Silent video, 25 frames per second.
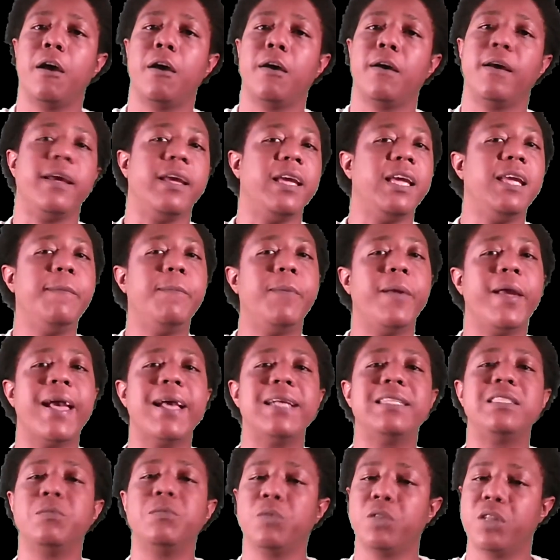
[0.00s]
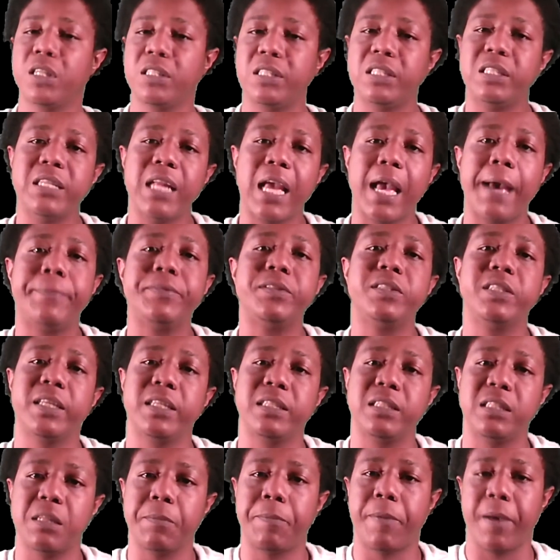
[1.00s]
He had some good snaps against
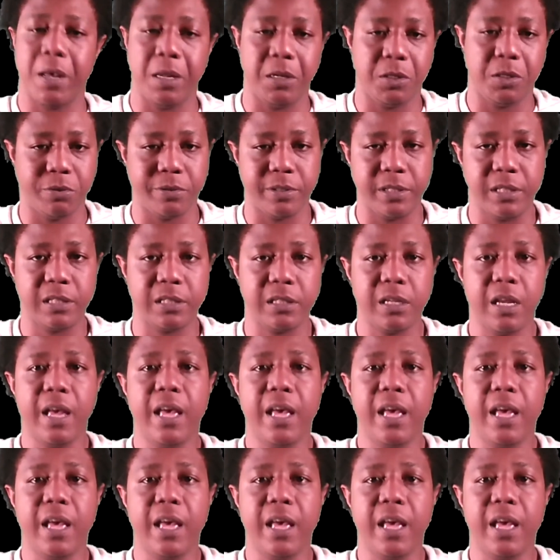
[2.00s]
the Patriots.